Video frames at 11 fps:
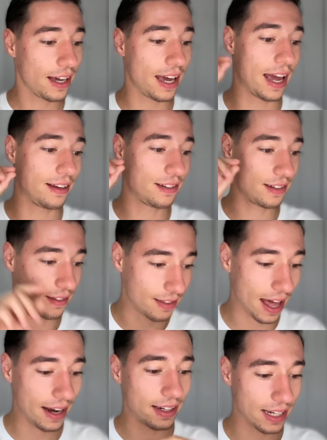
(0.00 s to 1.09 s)
It
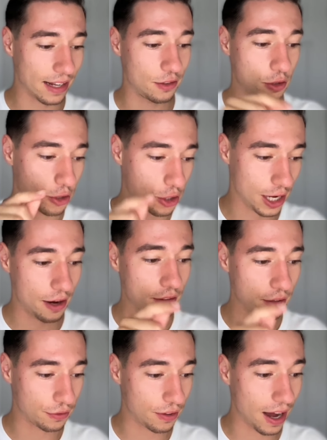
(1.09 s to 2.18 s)
then lets you share the
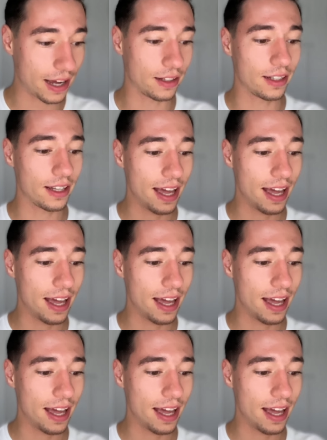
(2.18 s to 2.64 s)
file